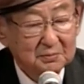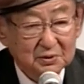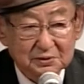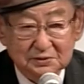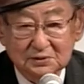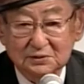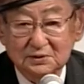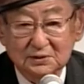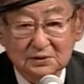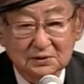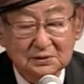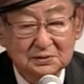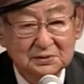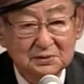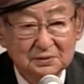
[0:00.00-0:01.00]
But
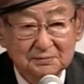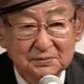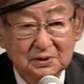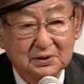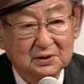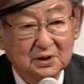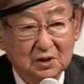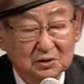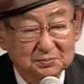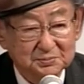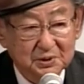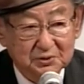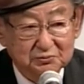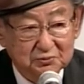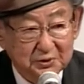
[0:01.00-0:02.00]
uh, he called
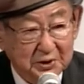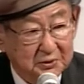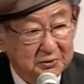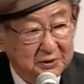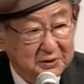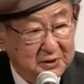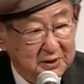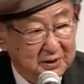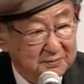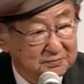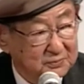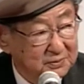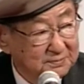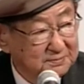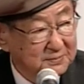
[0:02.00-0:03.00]
me a traitor
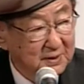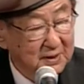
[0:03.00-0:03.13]
again.